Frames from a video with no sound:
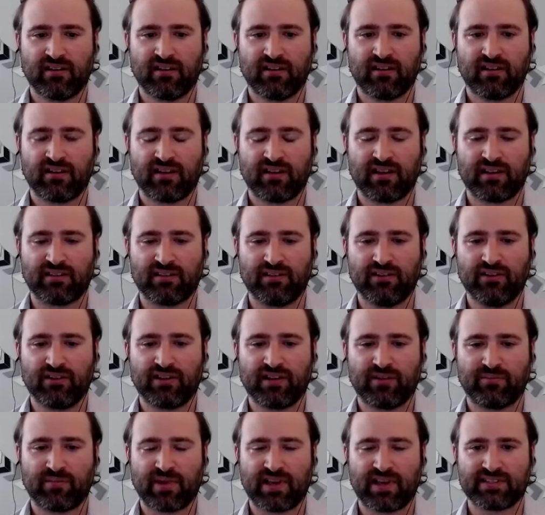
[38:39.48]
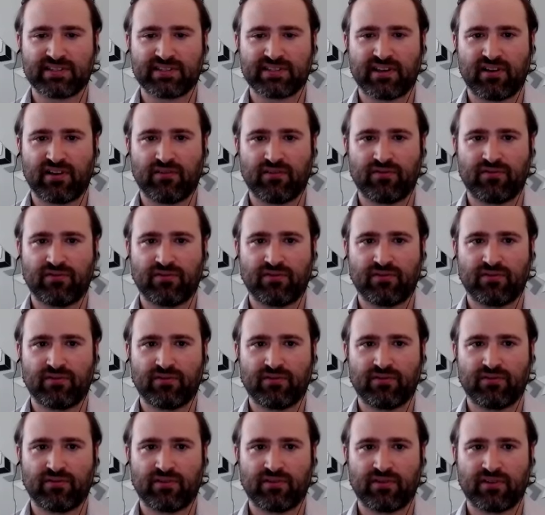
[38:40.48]
look at myself
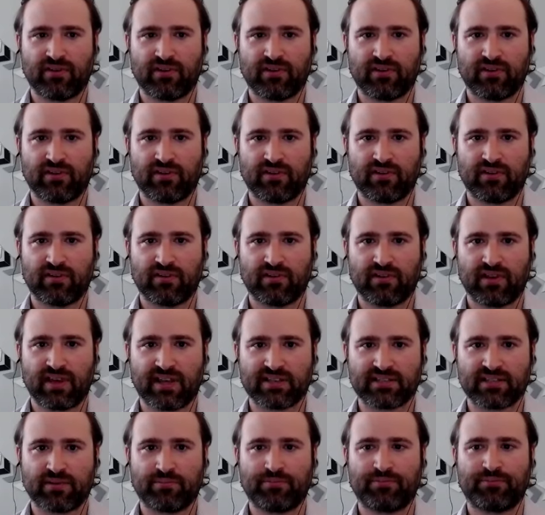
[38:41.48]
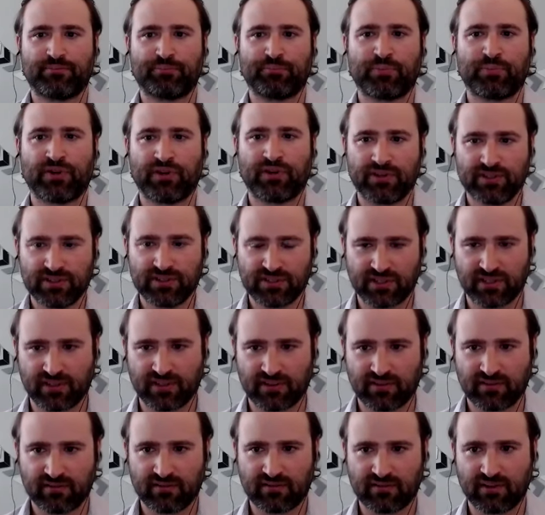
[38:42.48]
as a person,
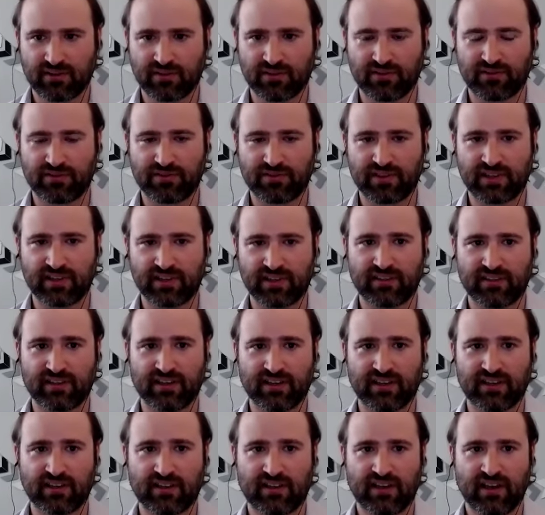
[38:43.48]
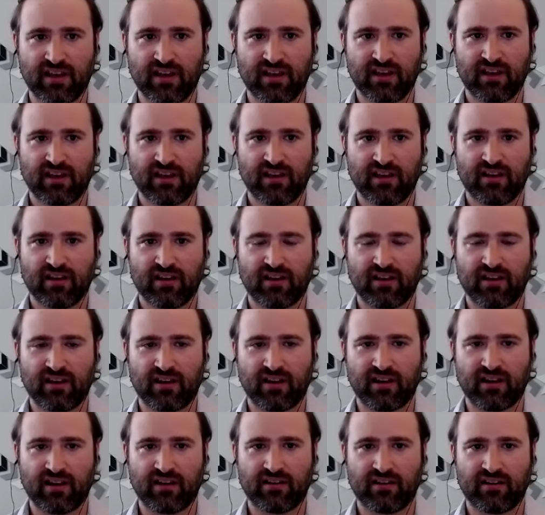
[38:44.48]
in the
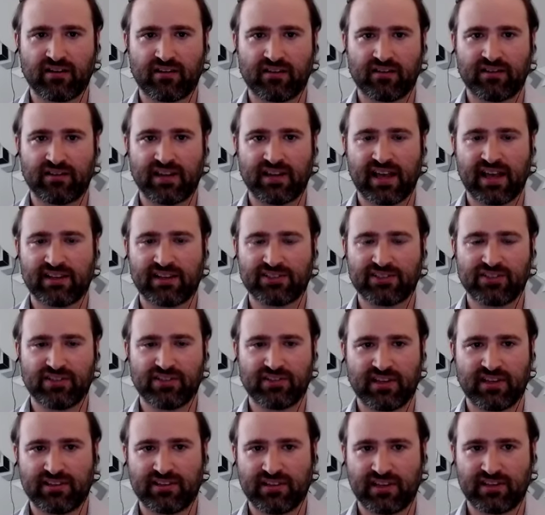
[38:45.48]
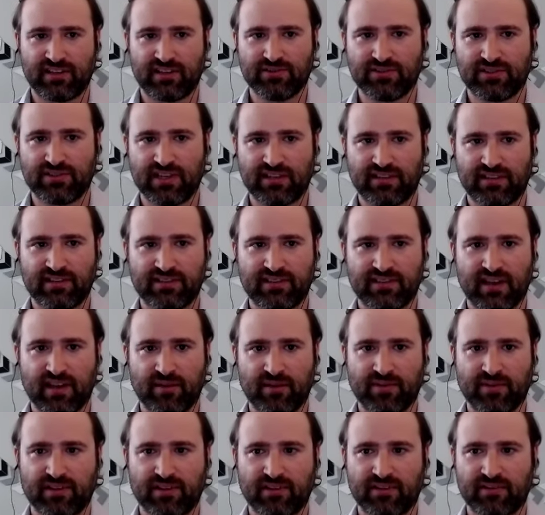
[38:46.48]
analogy that they used at the
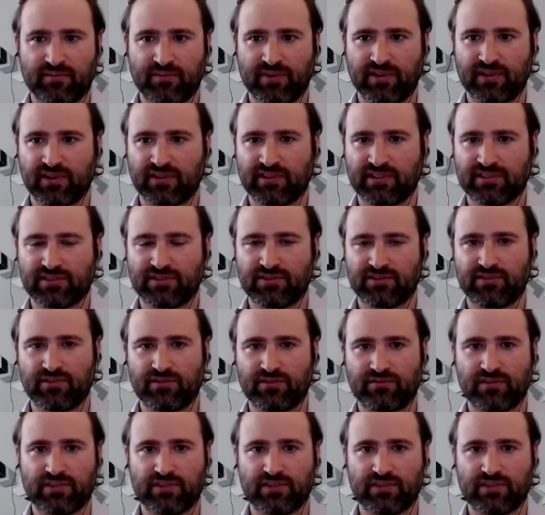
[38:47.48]
time at the American Institute